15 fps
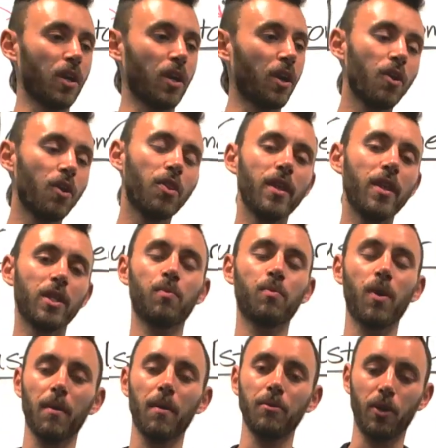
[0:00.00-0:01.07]
I heard this
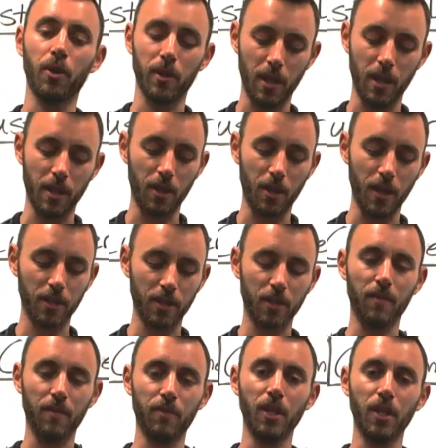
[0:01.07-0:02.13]
problem during our last
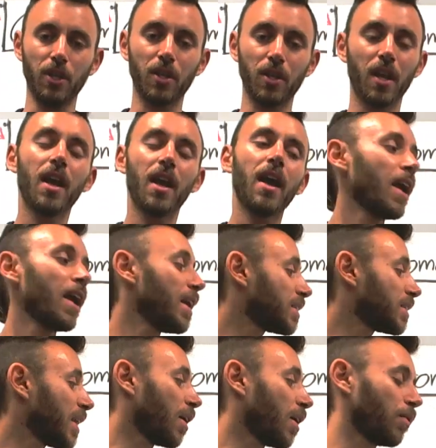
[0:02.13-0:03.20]
conversation. Is
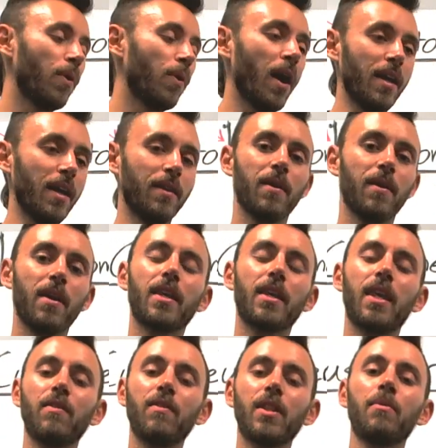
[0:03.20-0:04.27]
that right?
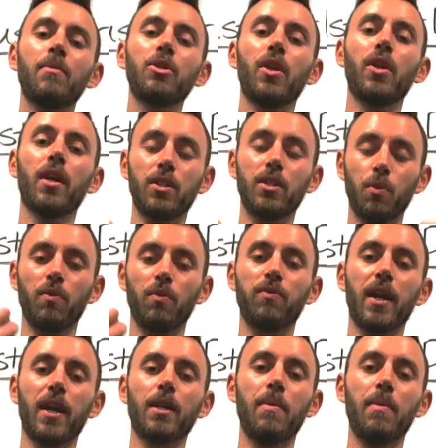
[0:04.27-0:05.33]
Giving them a chance to
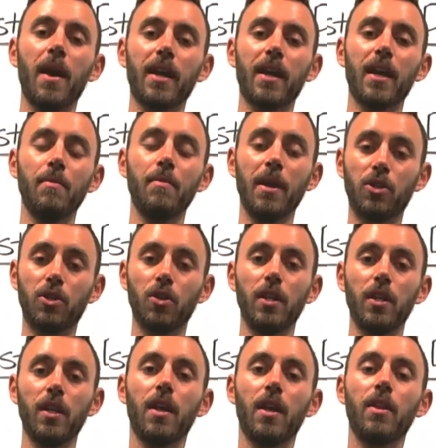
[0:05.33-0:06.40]
reflect back and make sure
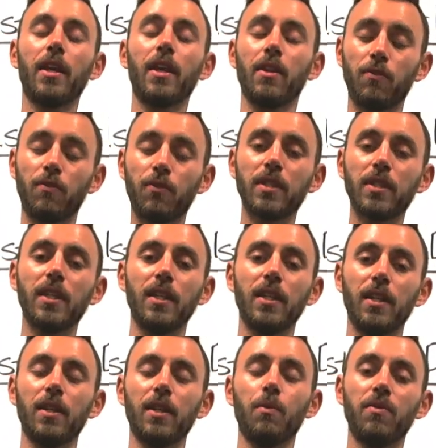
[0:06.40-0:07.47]
that they can fix
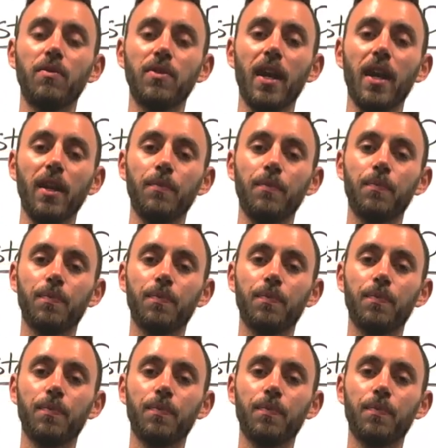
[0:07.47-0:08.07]
anything that we've said.